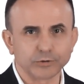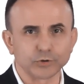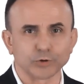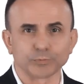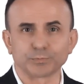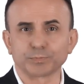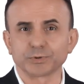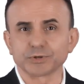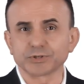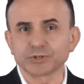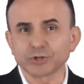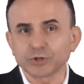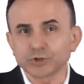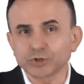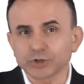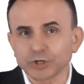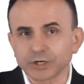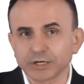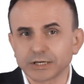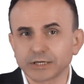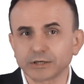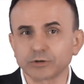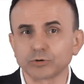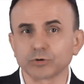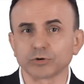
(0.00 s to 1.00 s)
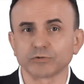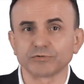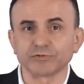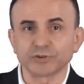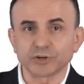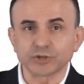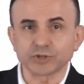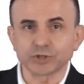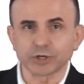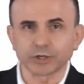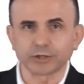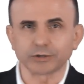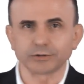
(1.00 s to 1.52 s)
your positioning, your
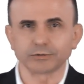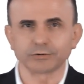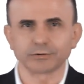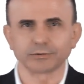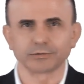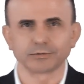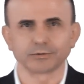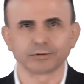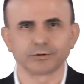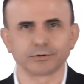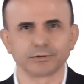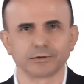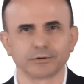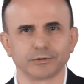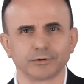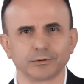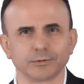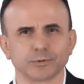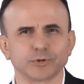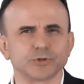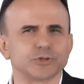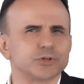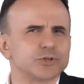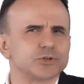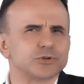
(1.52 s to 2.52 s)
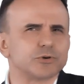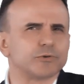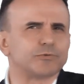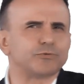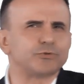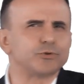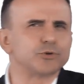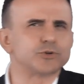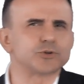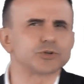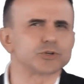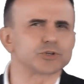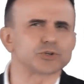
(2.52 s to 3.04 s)
vision, which is your
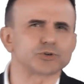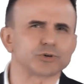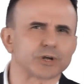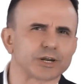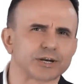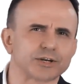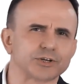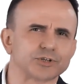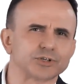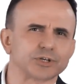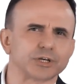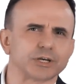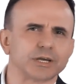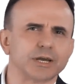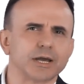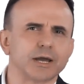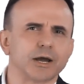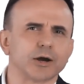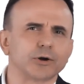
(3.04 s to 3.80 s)
future strategy?